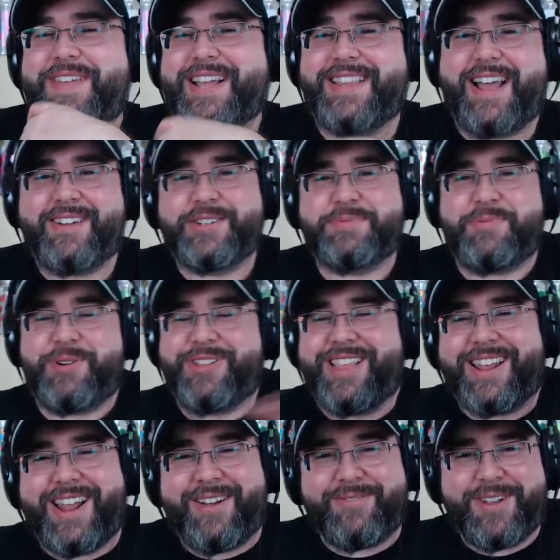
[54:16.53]
I'll Just point
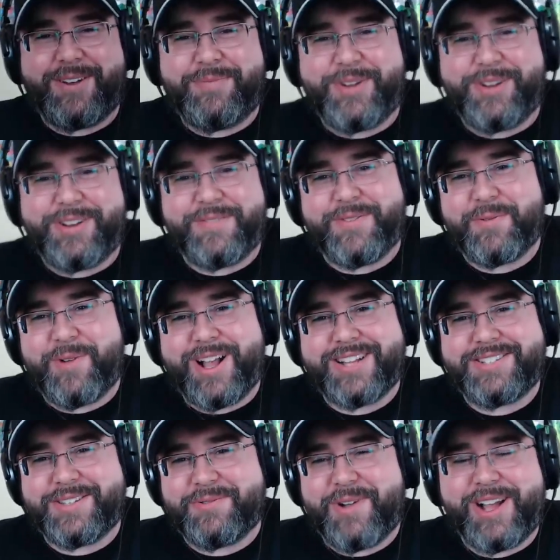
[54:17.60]
that out, Redbeard. If you're watching
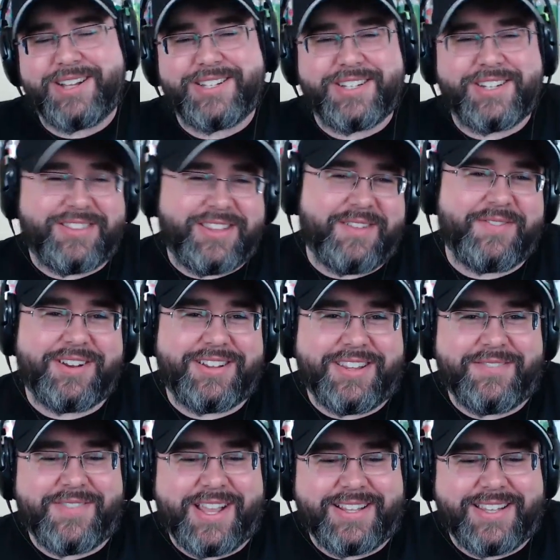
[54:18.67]
the watching, you'll never gonna
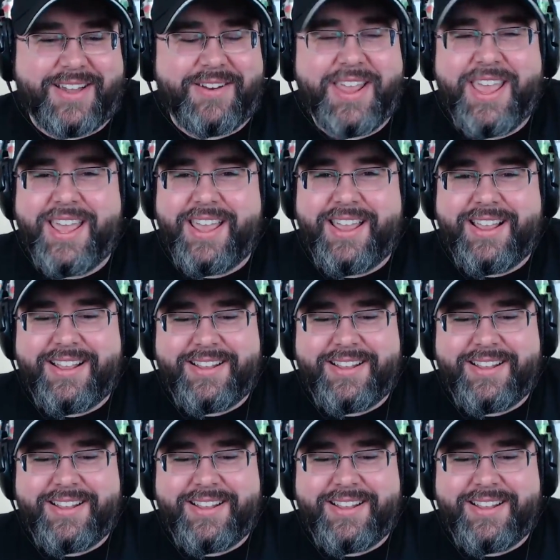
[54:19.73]
live that. Red frog.